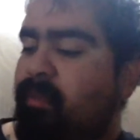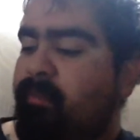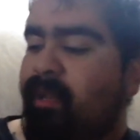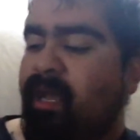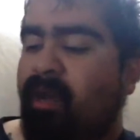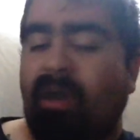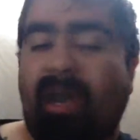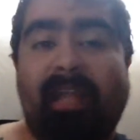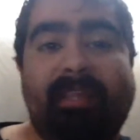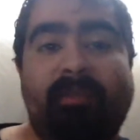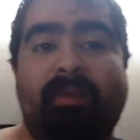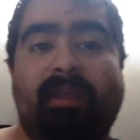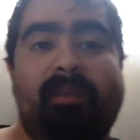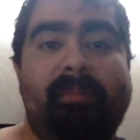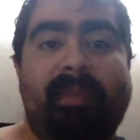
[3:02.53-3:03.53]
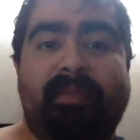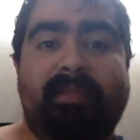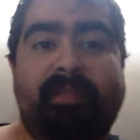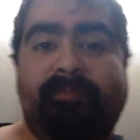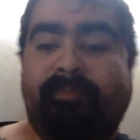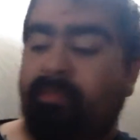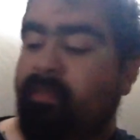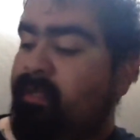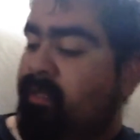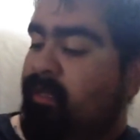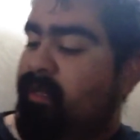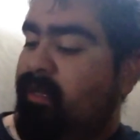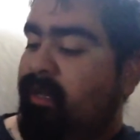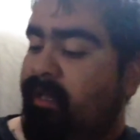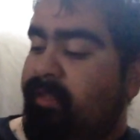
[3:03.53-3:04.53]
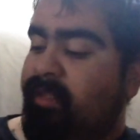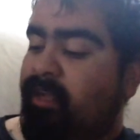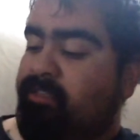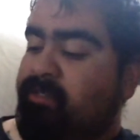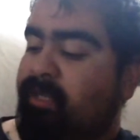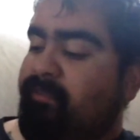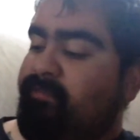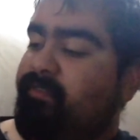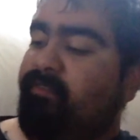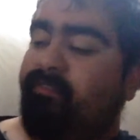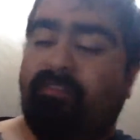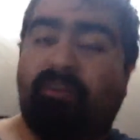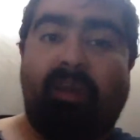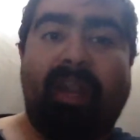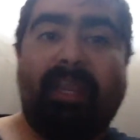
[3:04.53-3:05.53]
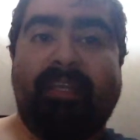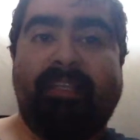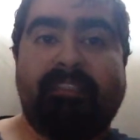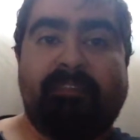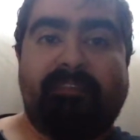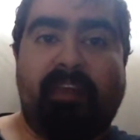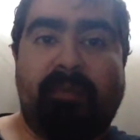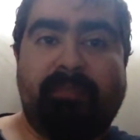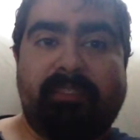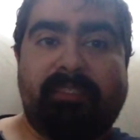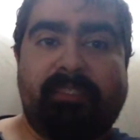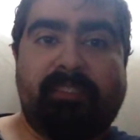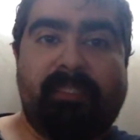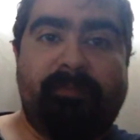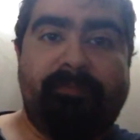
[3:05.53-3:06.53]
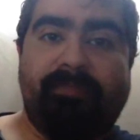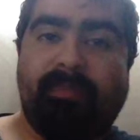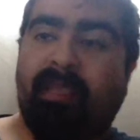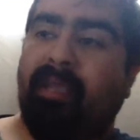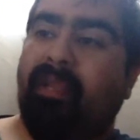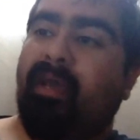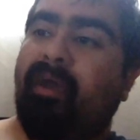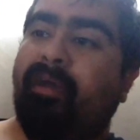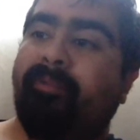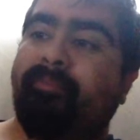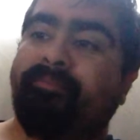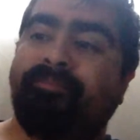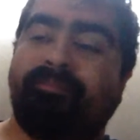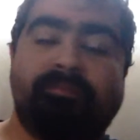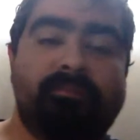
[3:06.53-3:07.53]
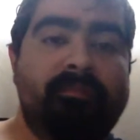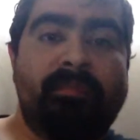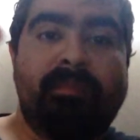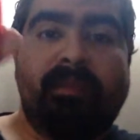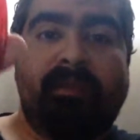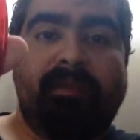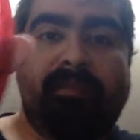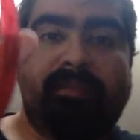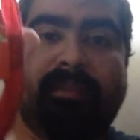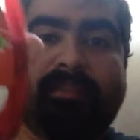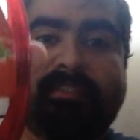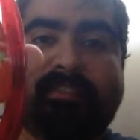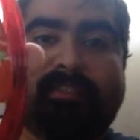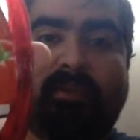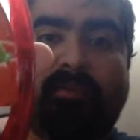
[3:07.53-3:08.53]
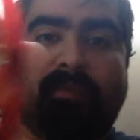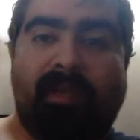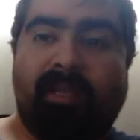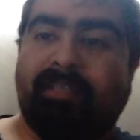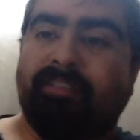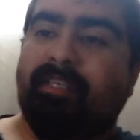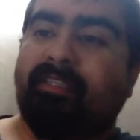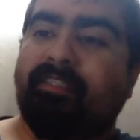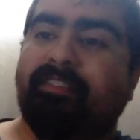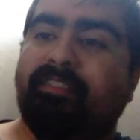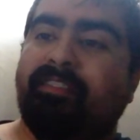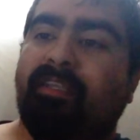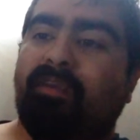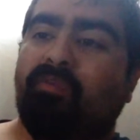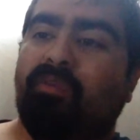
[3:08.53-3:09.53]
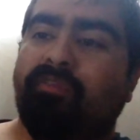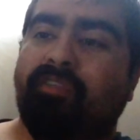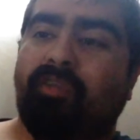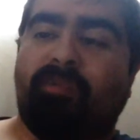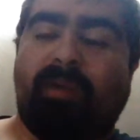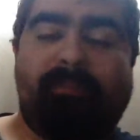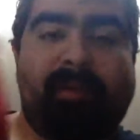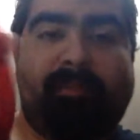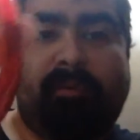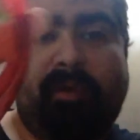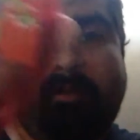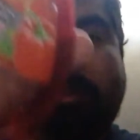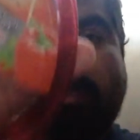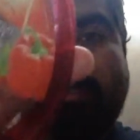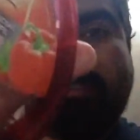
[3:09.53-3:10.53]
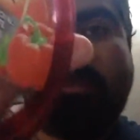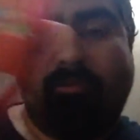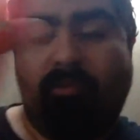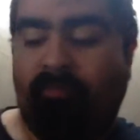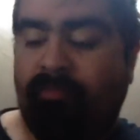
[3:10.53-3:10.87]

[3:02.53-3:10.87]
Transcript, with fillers: but I'll highly recommend it. Uh, they also have different varieties of hummus, and uh, this is the, like I said, this is the roasted red pepper hummus, so